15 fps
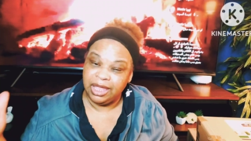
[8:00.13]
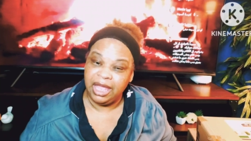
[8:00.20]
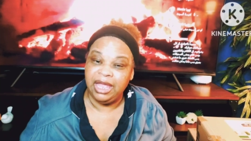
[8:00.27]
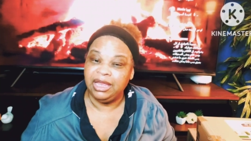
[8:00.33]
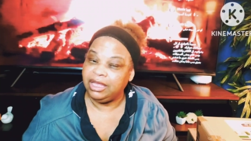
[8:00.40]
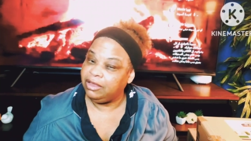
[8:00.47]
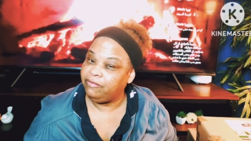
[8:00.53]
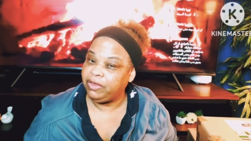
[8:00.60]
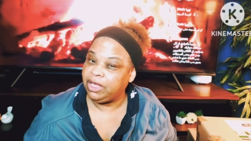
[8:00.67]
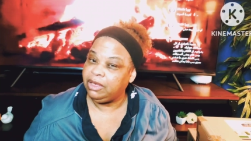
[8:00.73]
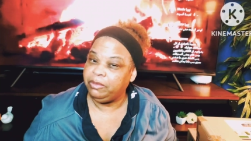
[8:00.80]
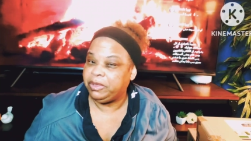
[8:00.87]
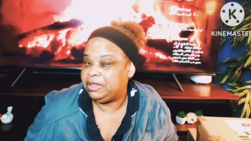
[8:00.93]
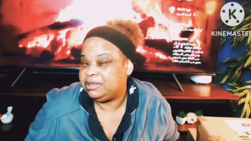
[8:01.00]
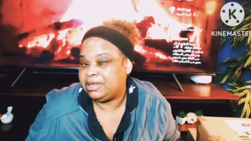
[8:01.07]
can give
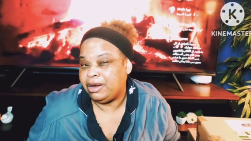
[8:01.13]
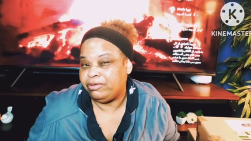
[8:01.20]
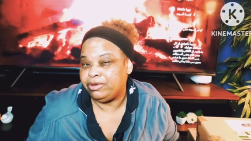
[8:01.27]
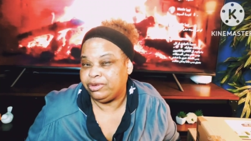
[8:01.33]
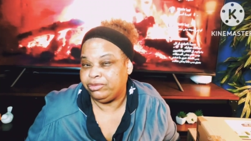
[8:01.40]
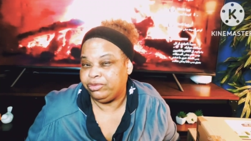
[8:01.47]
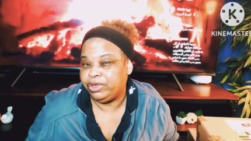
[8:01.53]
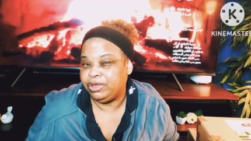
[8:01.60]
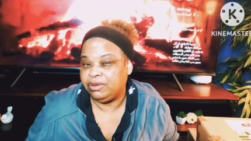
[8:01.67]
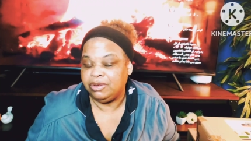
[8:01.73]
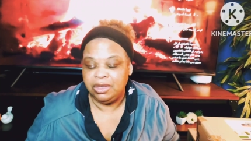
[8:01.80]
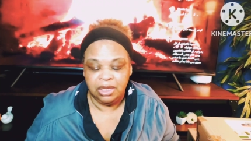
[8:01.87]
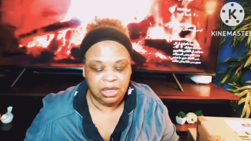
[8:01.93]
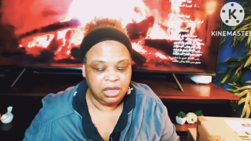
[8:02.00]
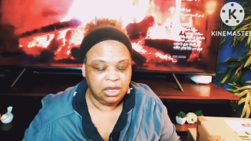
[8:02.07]
heat, but it's not really real.
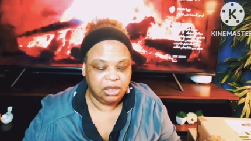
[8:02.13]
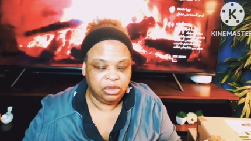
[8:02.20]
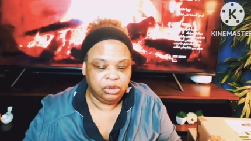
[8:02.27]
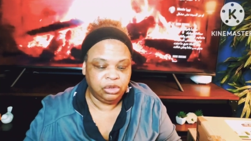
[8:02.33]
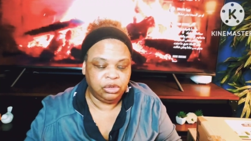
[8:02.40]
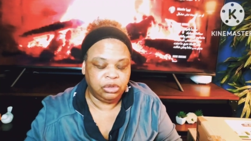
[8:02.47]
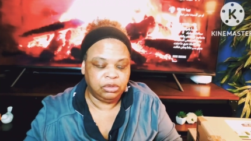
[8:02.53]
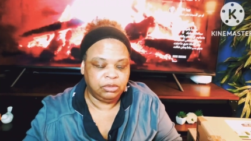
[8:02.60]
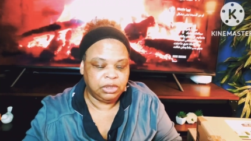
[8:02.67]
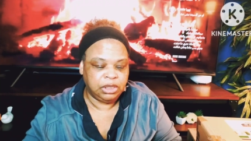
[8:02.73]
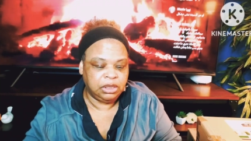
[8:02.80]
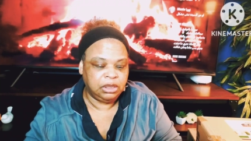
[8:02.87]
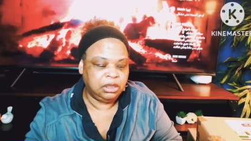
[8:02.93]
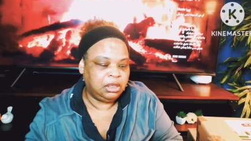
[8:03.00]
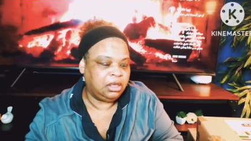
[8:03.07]
You know what I
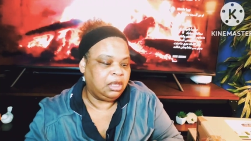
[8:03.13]
mean?